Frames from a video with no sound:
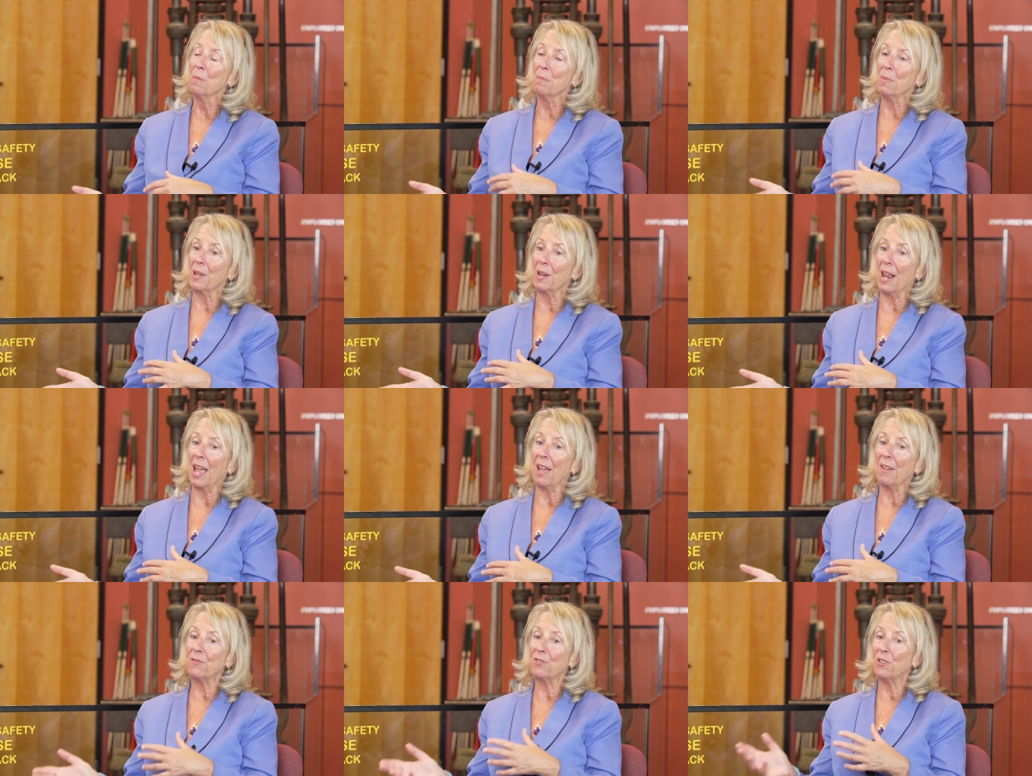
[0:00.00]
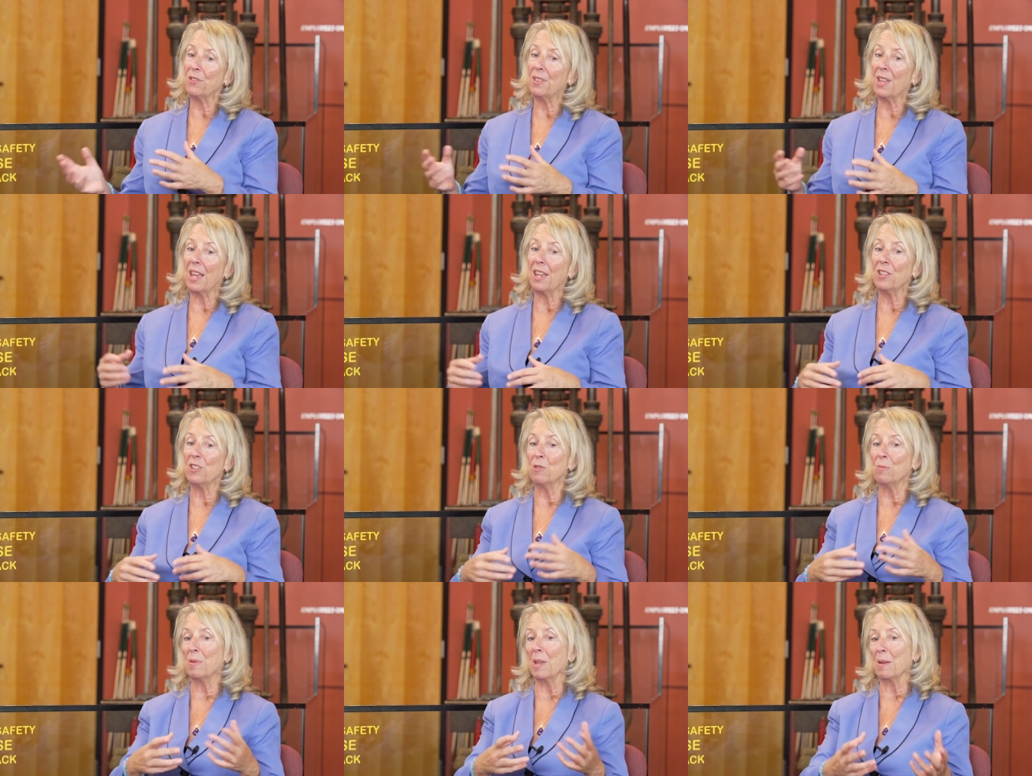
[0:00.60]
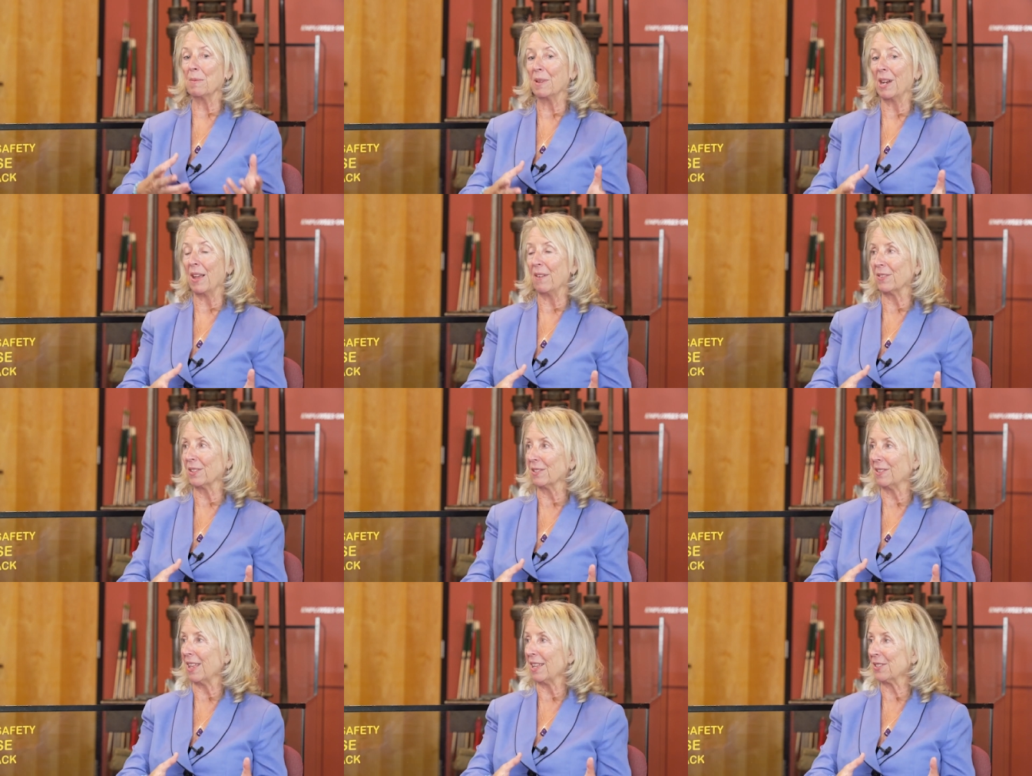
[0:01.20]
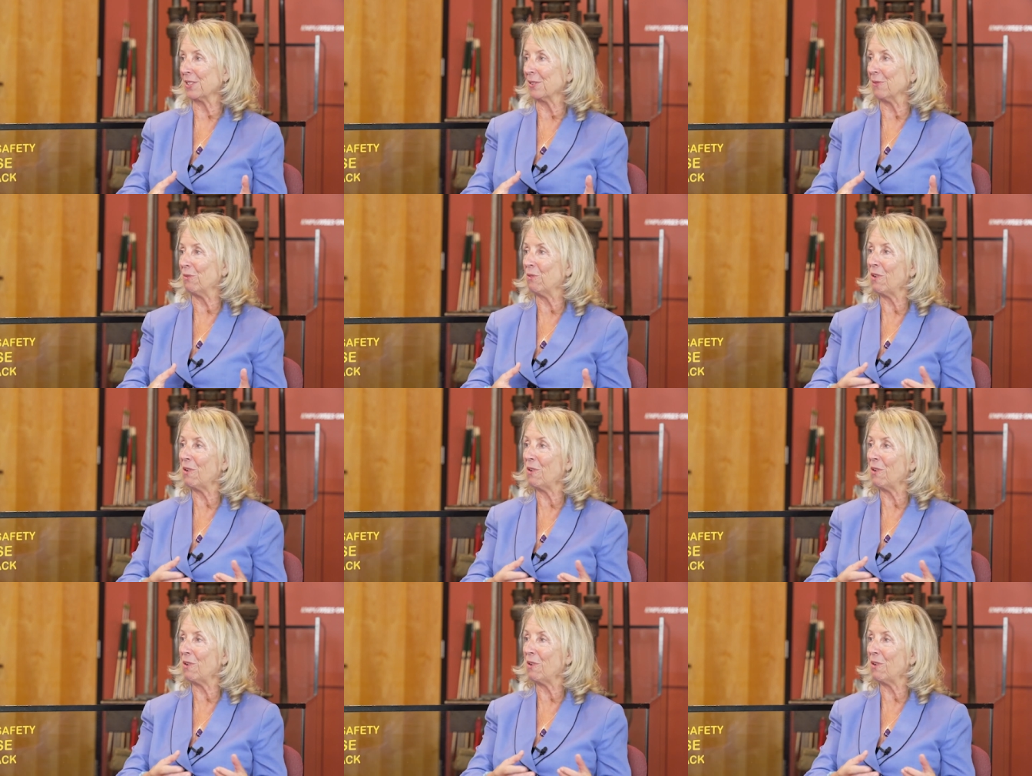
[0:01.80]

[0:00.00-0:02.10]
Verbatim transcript: But after that, you'll be able to have a glass of